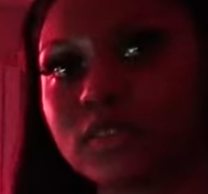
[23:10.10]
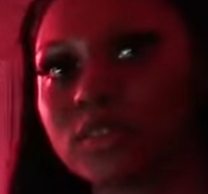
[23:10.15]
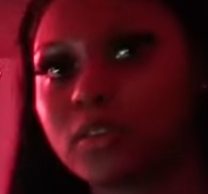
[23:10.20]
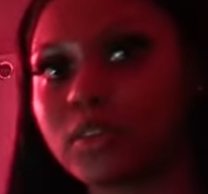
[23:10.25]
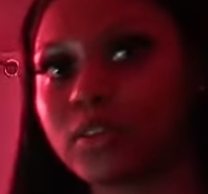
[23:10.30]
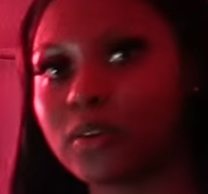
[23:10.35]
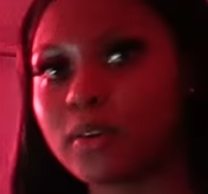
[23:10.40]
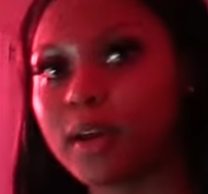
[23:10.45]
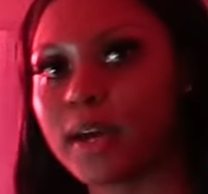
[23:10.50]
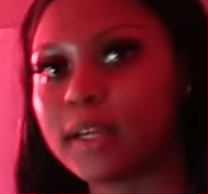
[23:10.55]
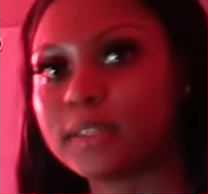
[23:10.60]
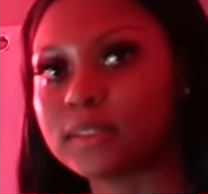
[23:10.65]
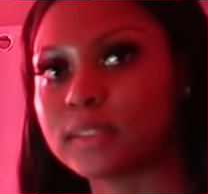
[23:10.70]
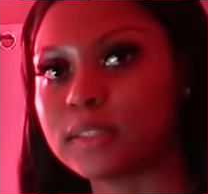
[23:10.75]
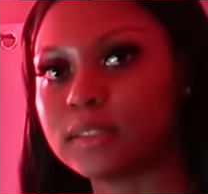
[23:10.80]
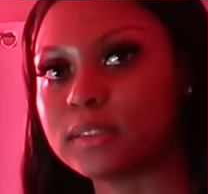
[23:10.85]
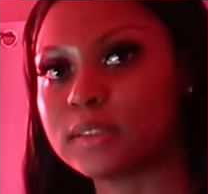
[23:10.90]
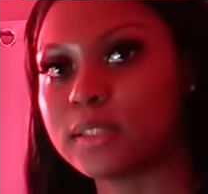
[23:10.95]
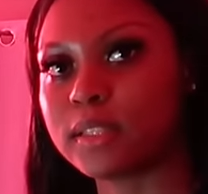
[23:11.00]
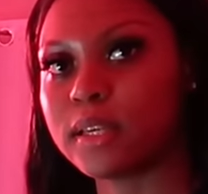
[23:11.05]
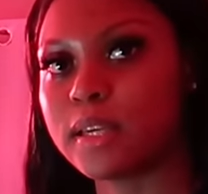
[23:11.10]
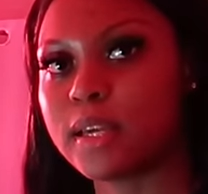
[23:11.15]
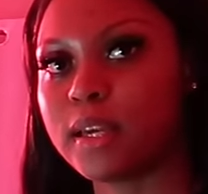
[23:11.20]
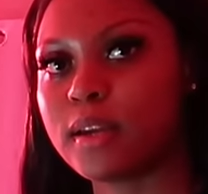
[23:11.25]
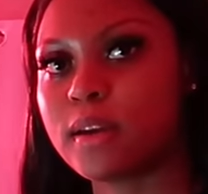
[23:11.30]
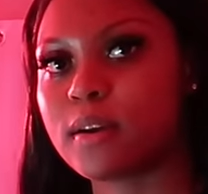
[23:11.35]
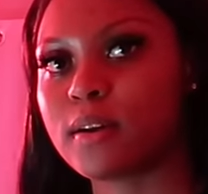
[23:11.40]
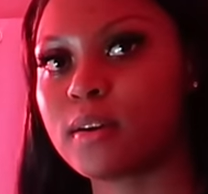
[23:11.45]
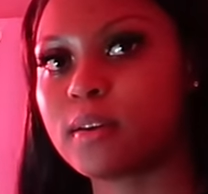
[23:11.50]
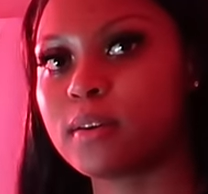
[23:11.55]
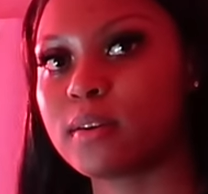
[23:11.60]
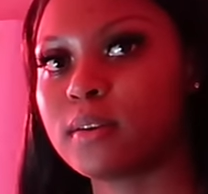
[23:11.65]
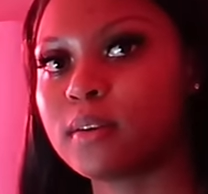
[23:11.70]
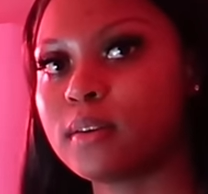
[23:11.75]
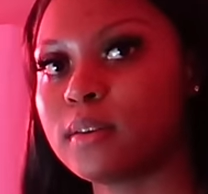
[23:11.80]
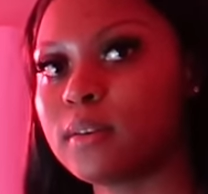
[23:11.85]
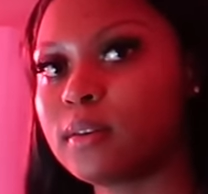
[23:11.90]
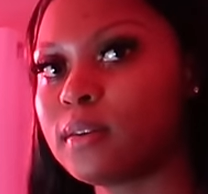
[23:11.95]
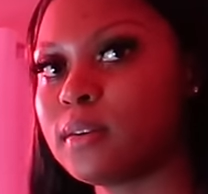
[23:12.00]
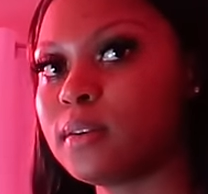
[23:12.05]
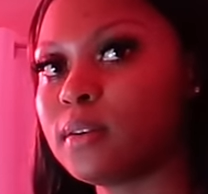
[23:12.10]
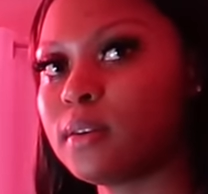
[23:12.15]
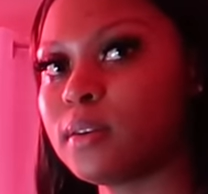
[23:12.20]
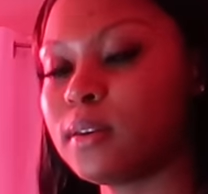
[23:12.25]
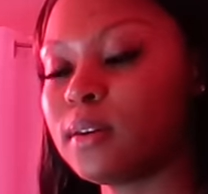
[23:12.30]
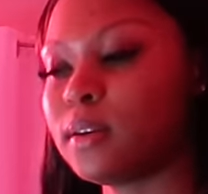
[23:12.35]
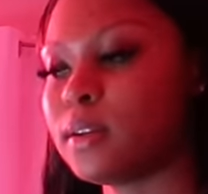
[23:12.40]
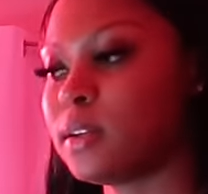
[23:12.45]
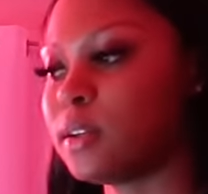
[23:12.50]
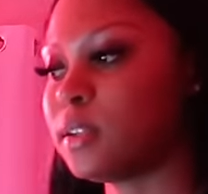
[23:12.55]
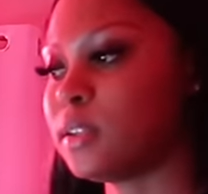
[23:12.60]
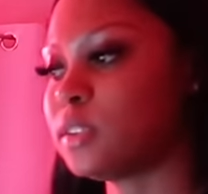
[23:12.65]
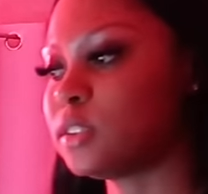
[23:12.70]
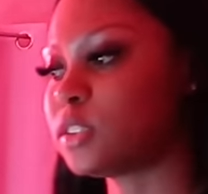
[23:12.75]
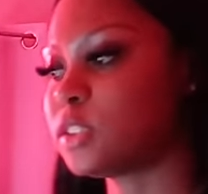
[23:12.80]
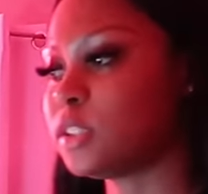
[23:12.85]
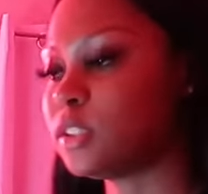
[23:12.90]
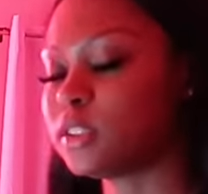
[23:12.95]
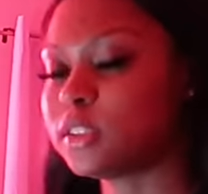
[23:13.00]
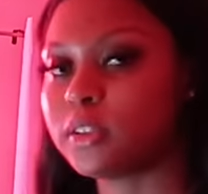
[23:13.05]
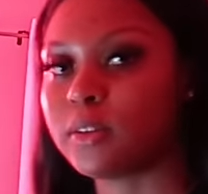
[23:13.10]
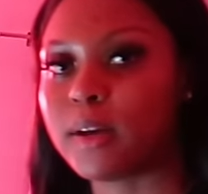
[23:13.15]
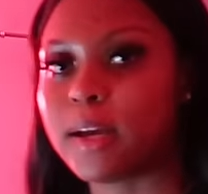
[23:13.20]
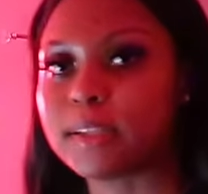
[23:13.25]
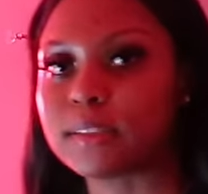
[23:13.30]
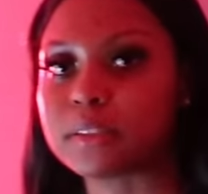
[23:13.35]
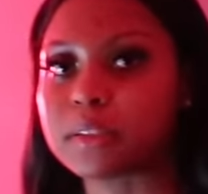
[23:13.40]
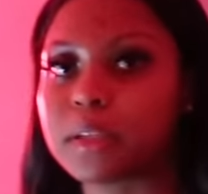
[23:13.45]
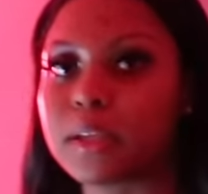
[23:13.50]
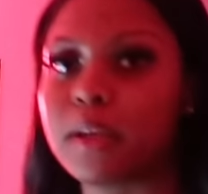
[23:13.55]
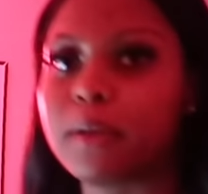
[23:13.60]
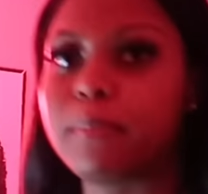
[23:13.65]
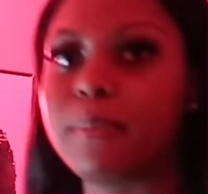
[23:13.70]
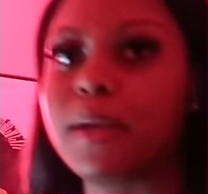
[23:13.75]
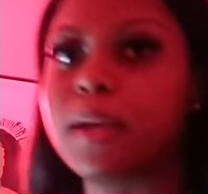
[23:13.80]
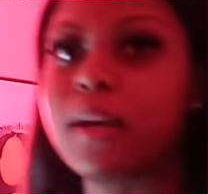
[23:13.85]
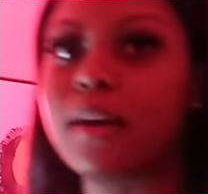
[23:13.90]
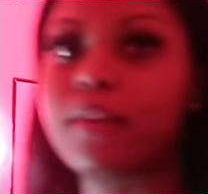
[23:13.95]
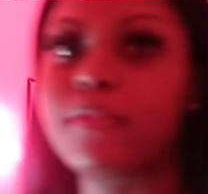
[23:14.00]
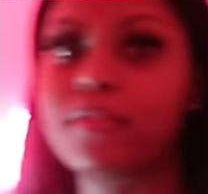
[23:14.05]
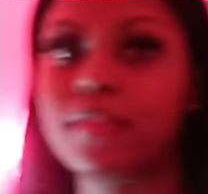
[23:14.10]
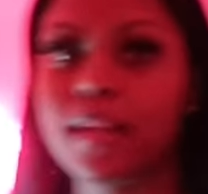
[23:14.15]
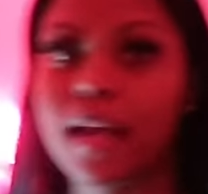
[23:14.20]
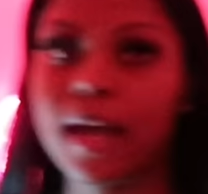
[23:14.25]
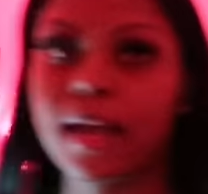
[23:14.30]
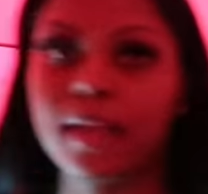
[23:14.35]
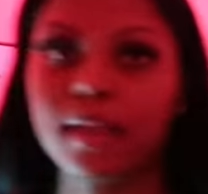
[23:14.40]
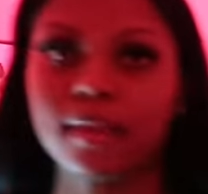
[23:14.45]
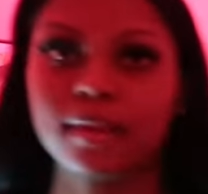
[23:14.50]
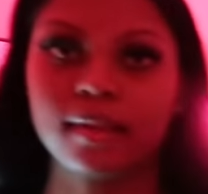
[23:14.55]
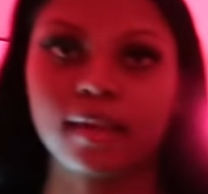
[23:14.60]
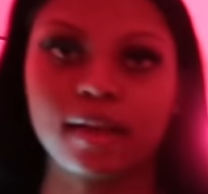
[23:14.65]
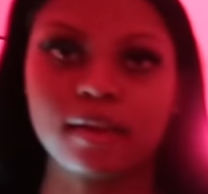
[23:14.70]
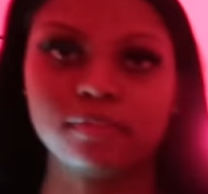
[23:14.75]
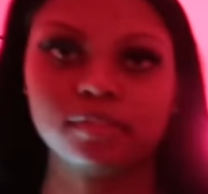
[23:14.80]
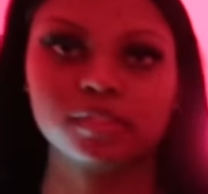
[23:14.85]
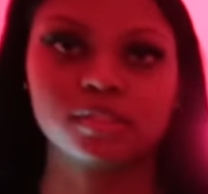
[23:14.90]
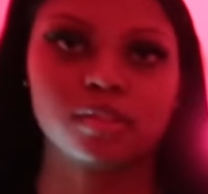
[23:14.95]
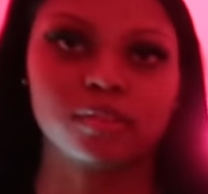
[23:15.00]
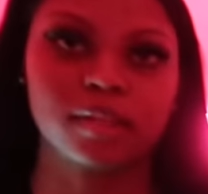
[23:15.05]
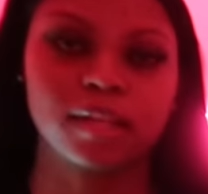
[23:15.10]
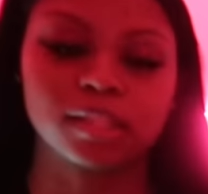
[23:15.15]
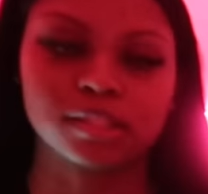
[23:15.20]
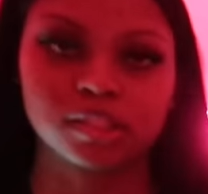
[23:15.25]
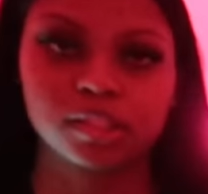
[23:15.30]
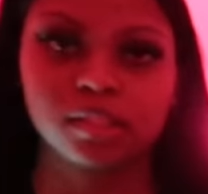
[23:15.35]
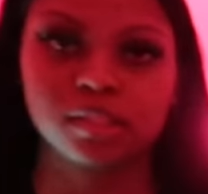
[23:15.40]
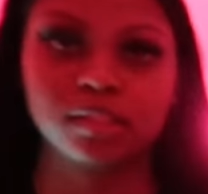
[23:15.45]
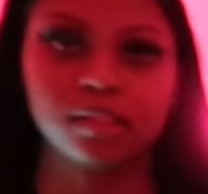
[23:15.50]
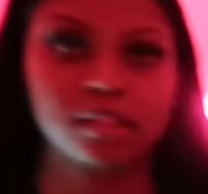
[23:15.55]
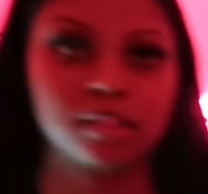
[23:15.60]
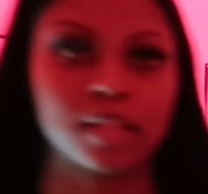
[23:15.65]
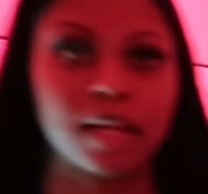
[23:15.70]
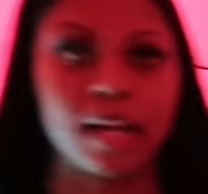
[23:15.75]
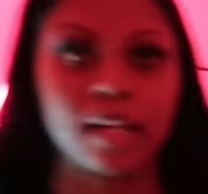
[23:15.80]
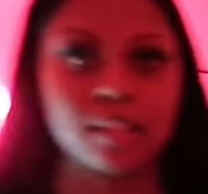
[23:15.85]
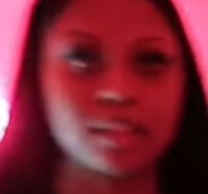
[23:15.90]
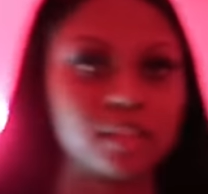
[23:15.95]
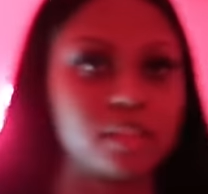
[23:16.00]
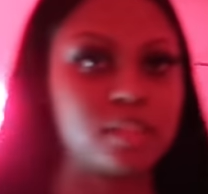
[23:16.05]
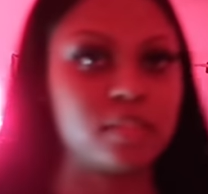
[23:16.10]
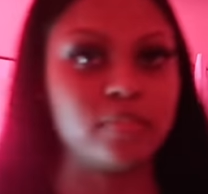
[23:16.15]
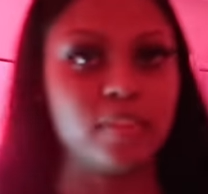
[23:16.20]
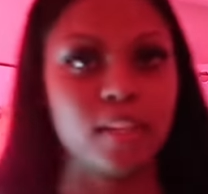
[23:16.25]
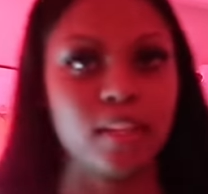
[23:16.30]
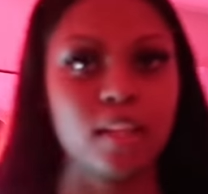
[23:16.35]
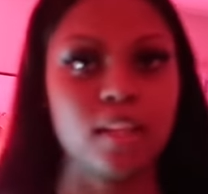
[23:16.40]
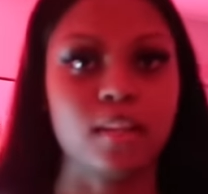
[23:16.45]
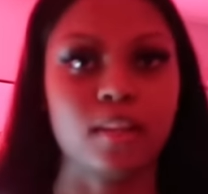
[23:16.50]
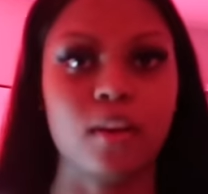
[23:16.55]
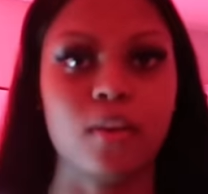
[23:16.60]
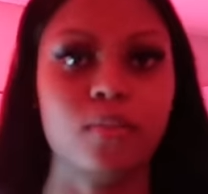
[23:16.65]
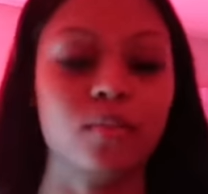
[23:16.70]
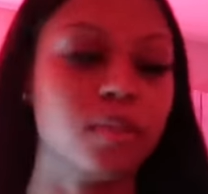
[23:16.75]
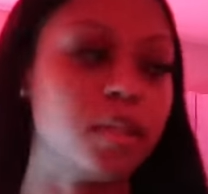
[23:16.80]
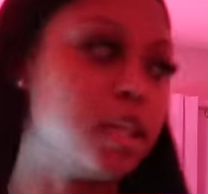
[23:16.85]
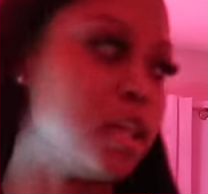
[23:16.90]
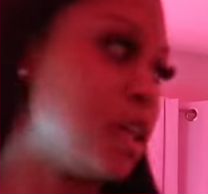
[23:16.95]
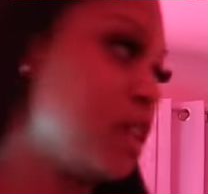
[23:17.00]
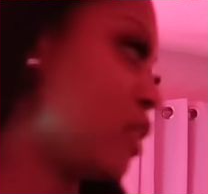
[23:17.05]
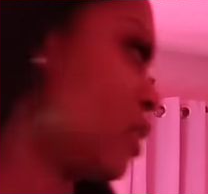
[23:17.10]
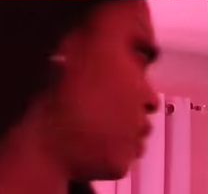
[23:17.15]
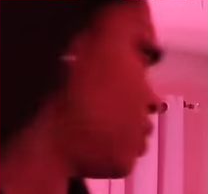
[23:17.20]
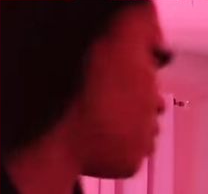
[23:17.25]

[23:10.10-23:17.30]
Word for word: so you guys can see here she still has a good bit of light left so that she's not just feeling lonely in the